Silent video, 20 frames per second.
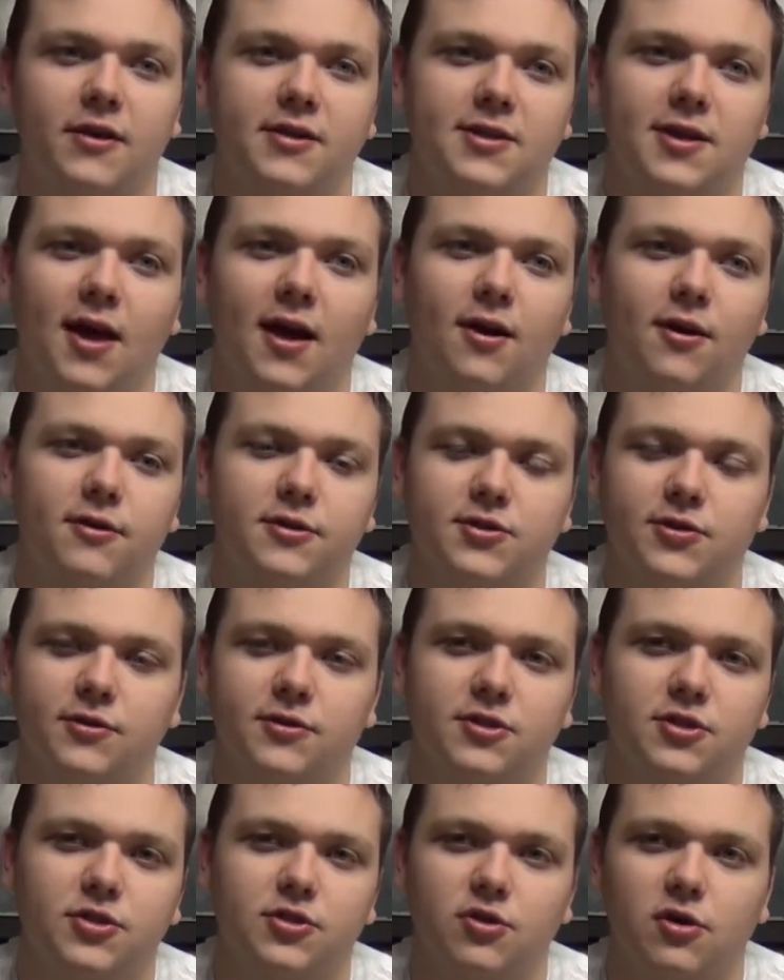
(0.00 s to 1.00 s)
He's got all
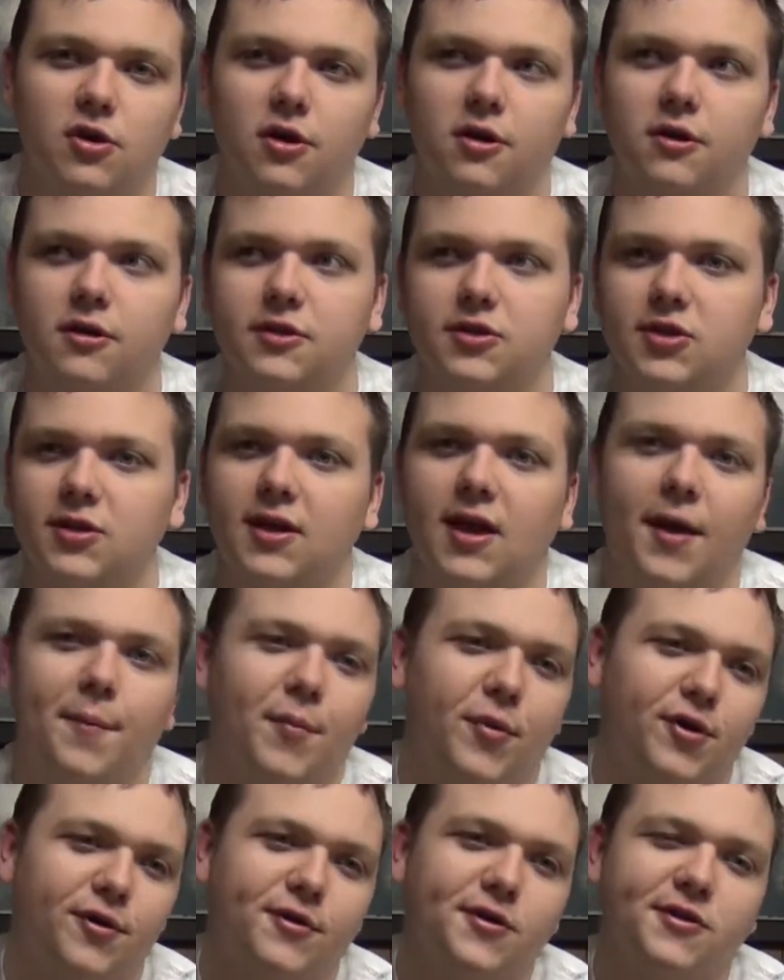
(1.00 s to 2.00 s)
sorts of drugs and
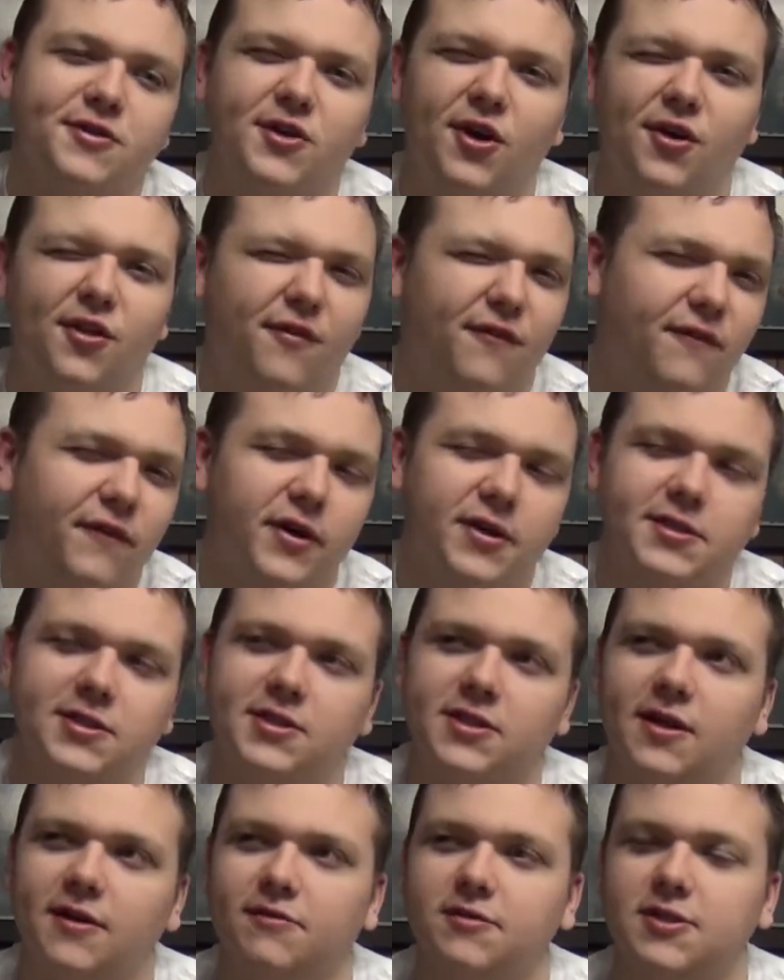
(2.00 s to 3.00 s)
chemicals. All the fun
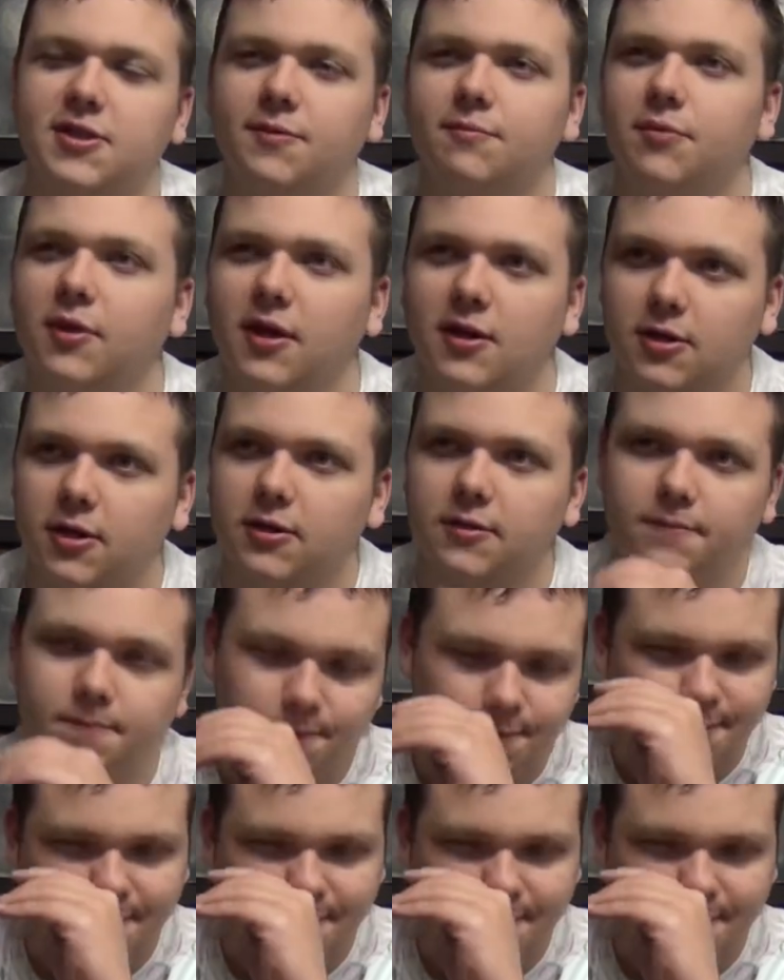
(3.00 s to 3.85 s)
stuff is up there.